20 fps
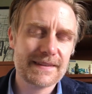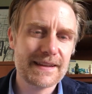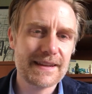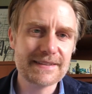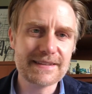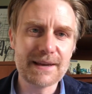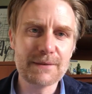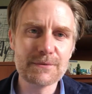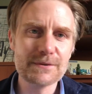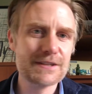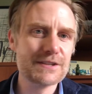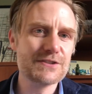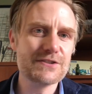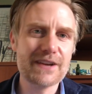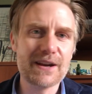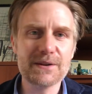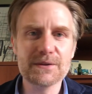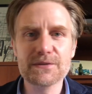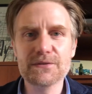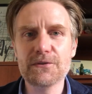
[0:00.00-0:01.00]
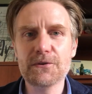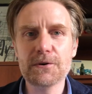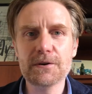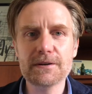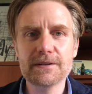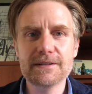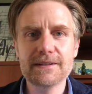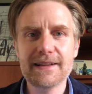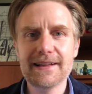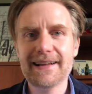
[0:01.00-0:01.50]
Is that what this channel is
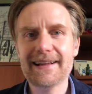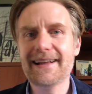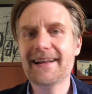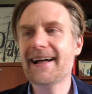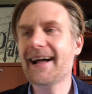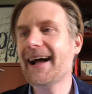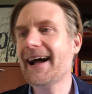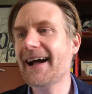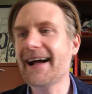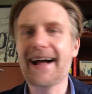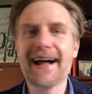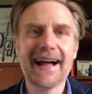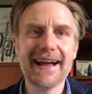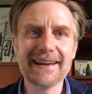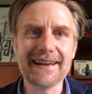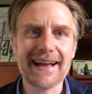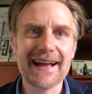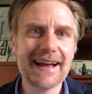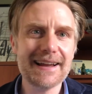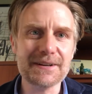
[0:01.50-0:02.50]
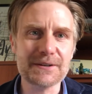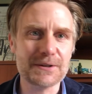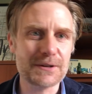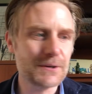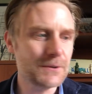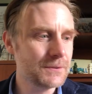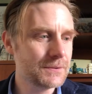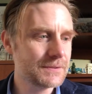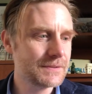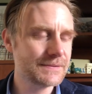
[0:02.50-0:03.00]
for? I don't
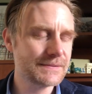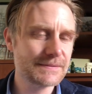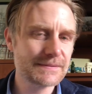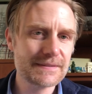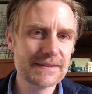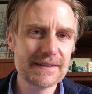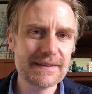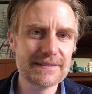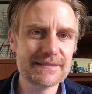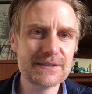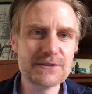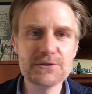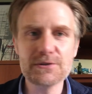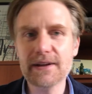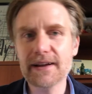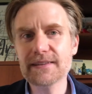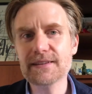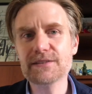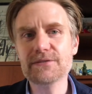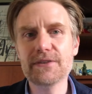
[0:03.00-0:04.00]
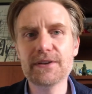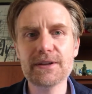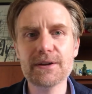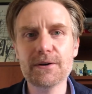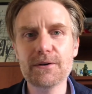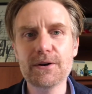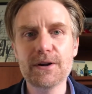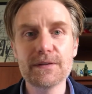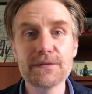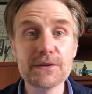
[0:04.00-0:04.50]
know. Did you like this
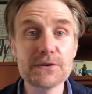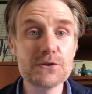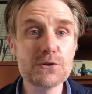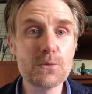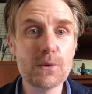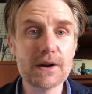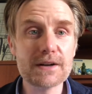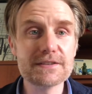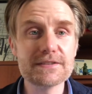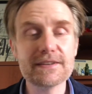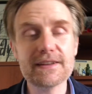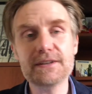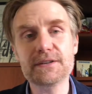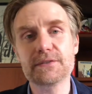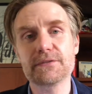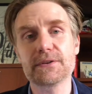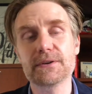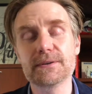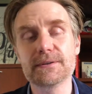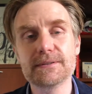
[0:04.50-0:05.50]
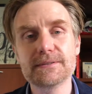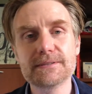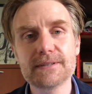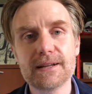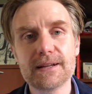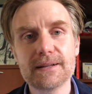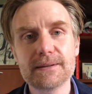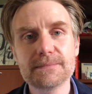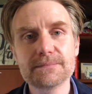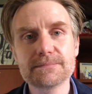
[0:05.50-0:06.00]
video? Did you watch the interview?
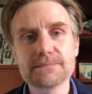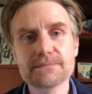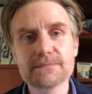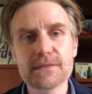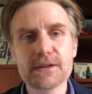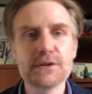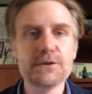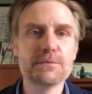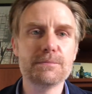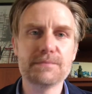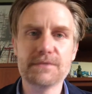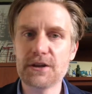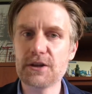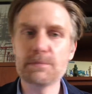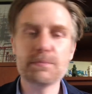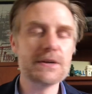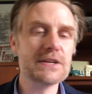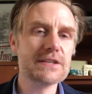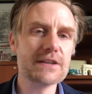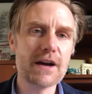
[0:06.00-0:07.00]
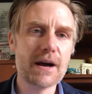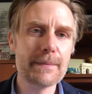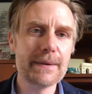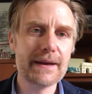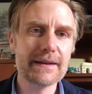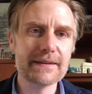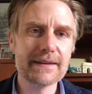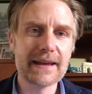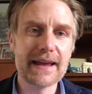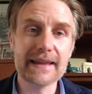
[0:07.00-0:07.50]
Can you please
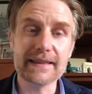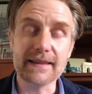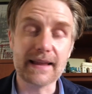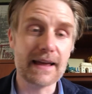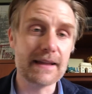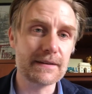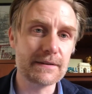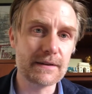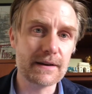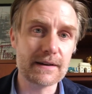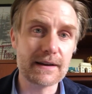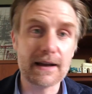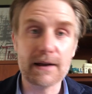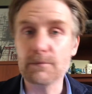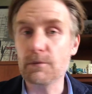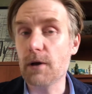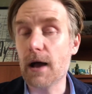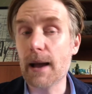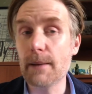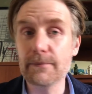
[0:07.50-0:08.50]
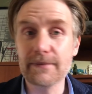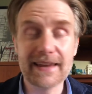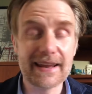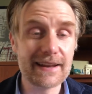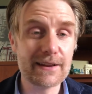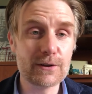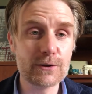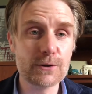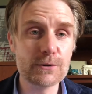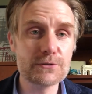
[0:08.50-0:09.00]
comment? And I'm
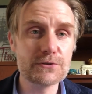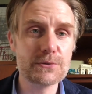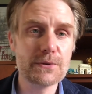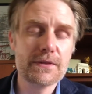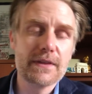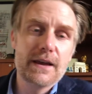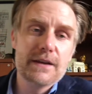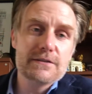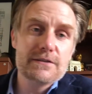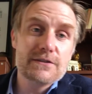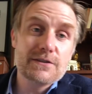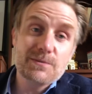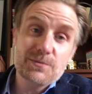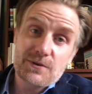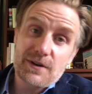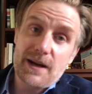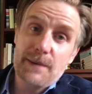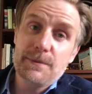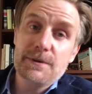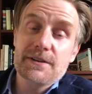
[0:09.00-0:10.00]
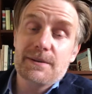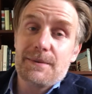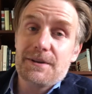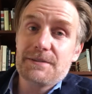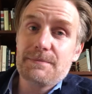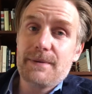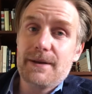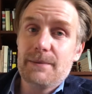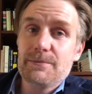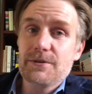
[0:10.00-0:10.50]
getting close to 1,000 subscribers on my
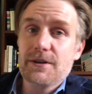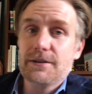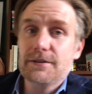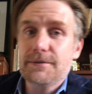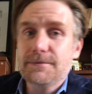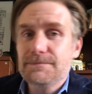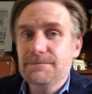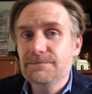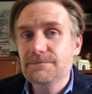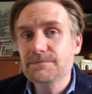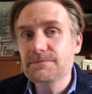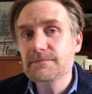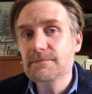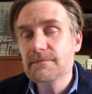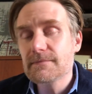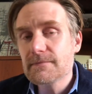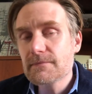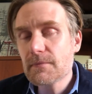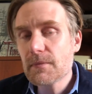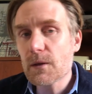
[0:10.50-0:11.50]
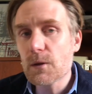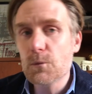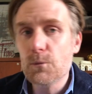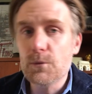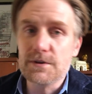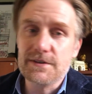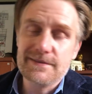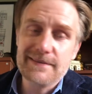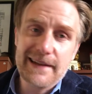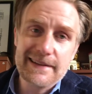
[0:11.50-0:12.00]
spam channel,
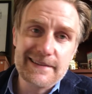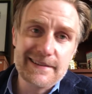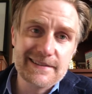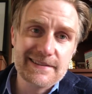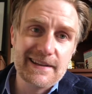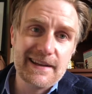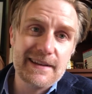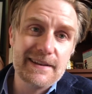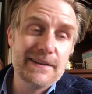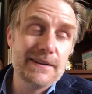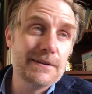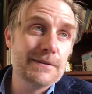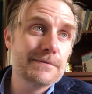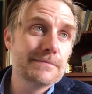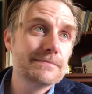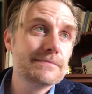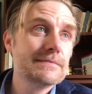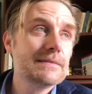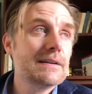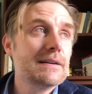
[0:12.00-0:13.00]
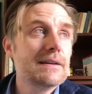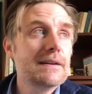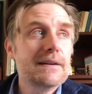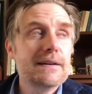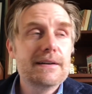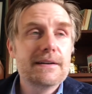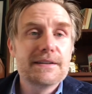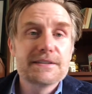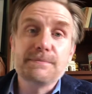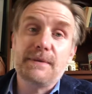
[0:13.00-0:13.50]
which not to say, you know,
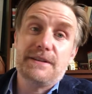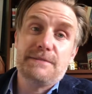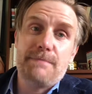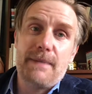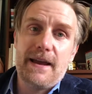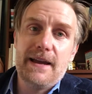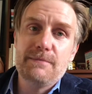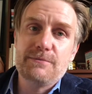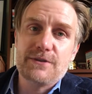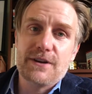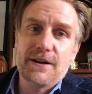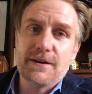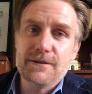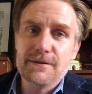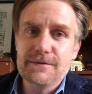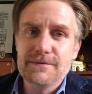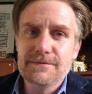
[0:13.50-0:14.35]
it's my spam channel.